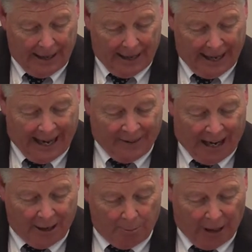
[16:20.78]
He
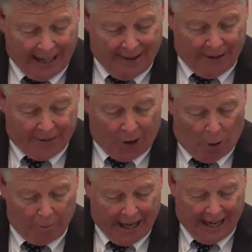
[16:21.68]
that believeth
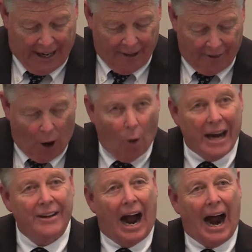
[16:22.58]
on me, though
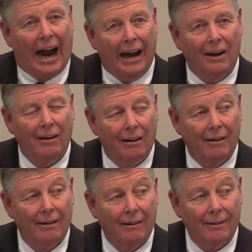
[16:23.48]
he die,
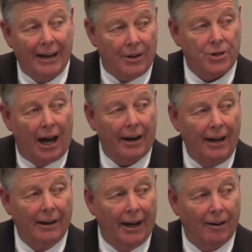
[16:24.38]
yet shall he
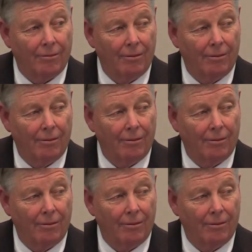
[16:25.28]
live.